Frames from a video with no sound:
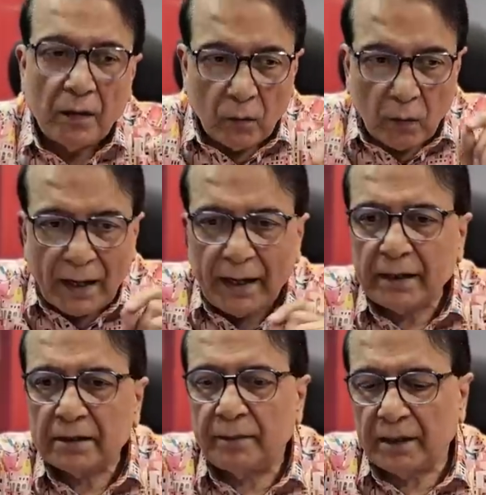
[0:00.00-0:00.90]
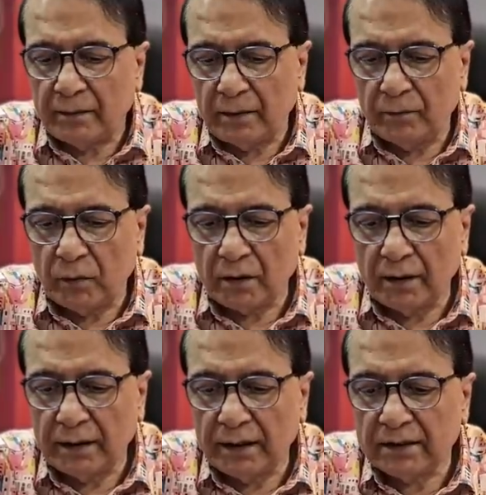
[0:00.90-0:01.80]
why it has become
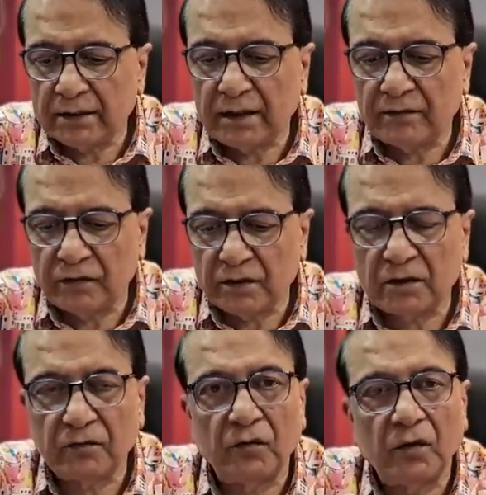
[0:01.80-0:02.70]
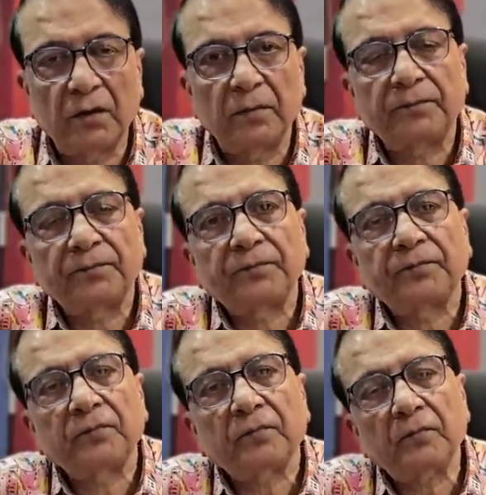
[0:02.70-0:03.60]
important is that first of all
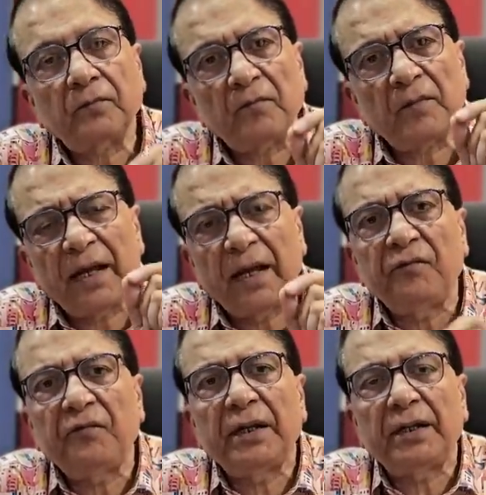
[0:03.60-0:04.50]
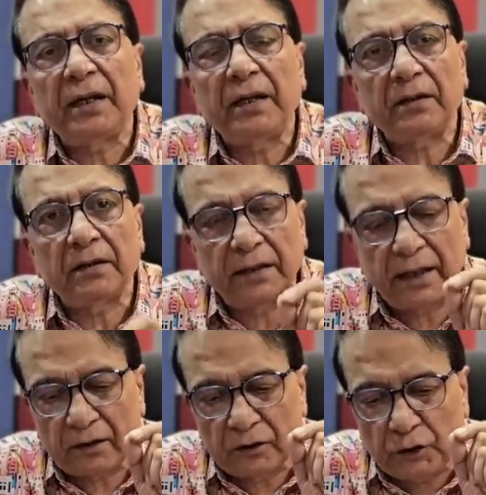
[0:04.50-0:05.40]
everything
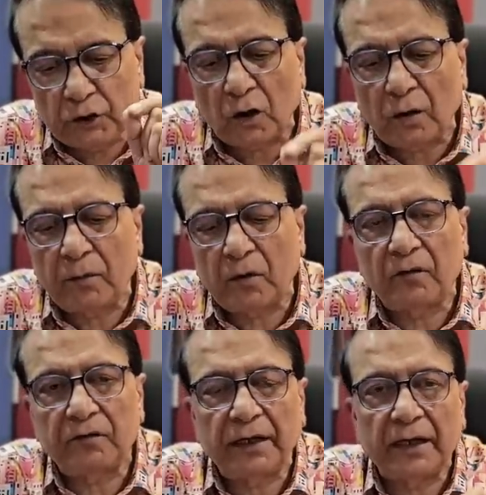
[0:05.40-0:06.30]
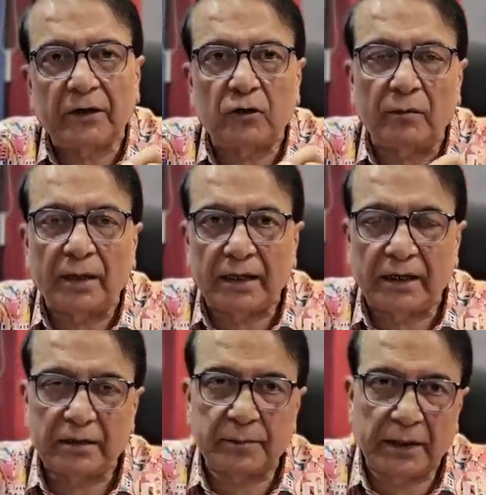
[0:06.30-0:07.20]
the job of the
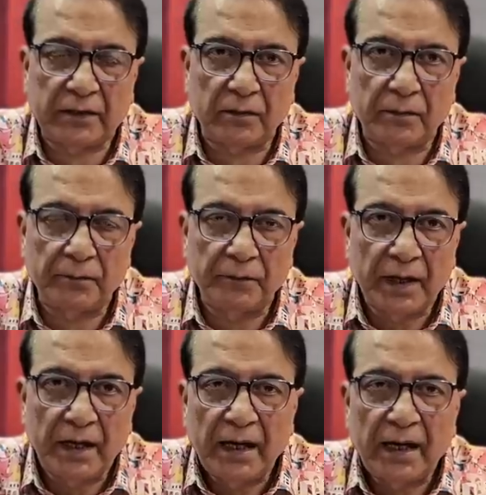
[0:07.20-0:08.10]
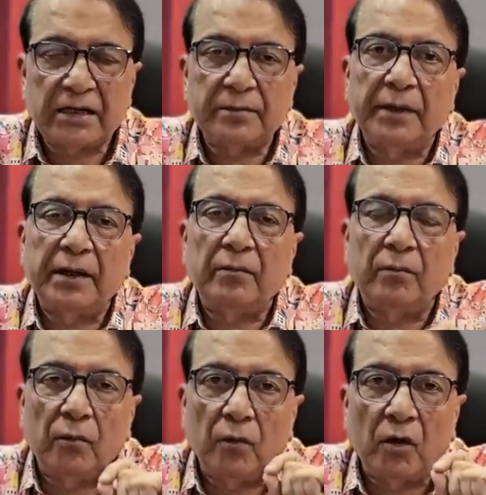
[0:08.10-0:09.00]
electromagnetic spectrum has become
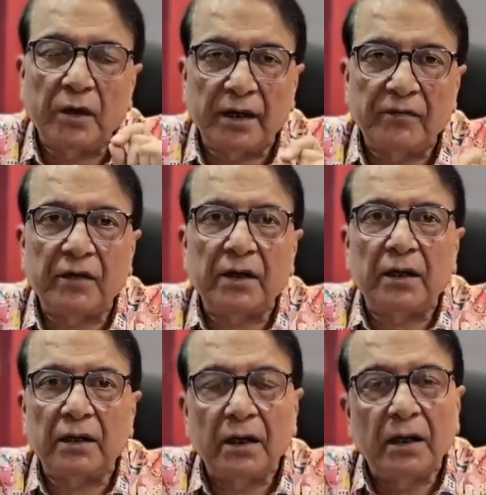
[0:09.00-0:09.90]
more difficult